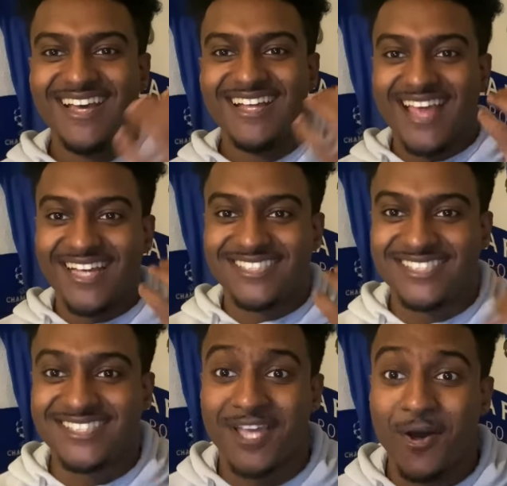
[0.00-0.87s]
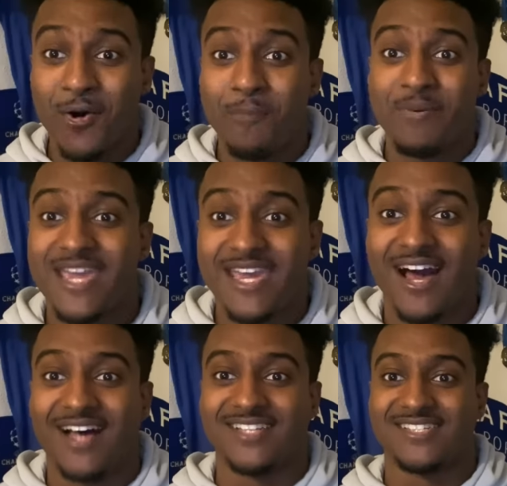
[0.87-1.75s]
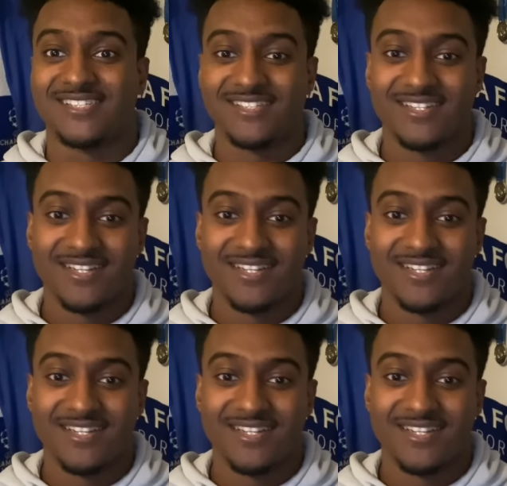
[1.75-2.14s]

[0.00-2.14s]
They still beat us.